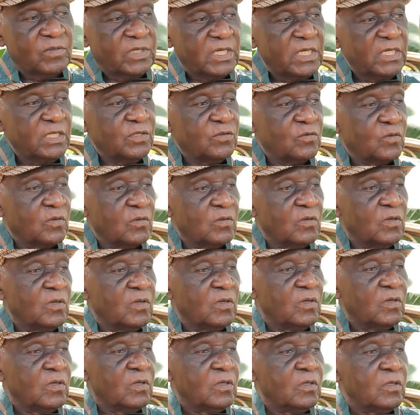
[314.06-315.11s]
I'm telling you.
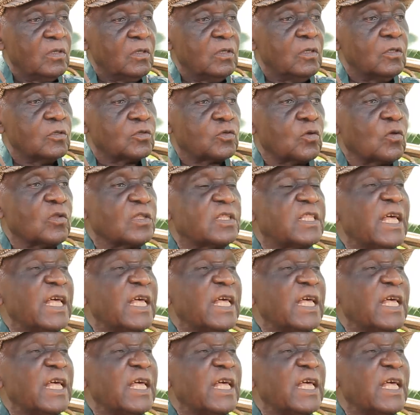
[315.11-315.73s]
So